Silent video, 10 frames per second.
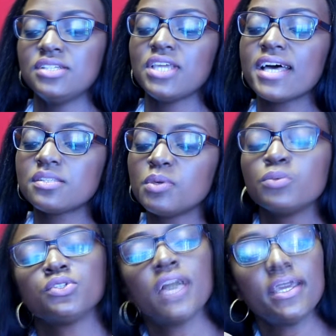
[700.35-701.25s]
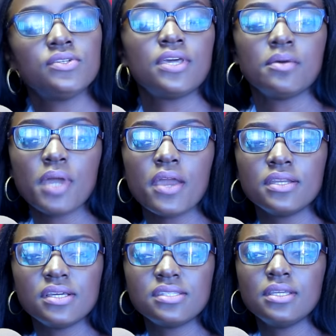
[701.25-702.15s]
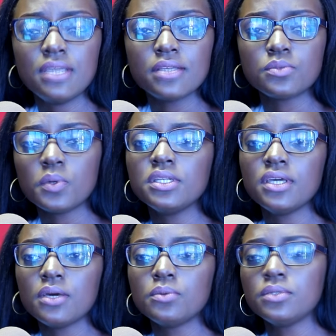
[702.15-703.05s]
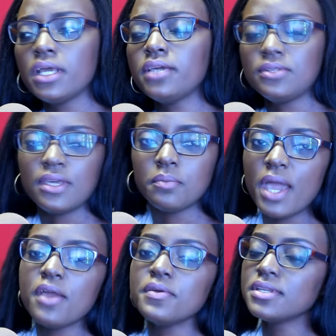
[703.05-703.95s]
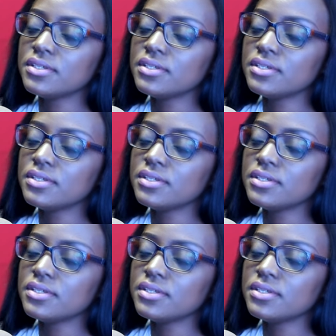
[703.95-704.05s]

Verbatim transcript: She asked me, would you like to get married? I said, yes, one day I would like to get married.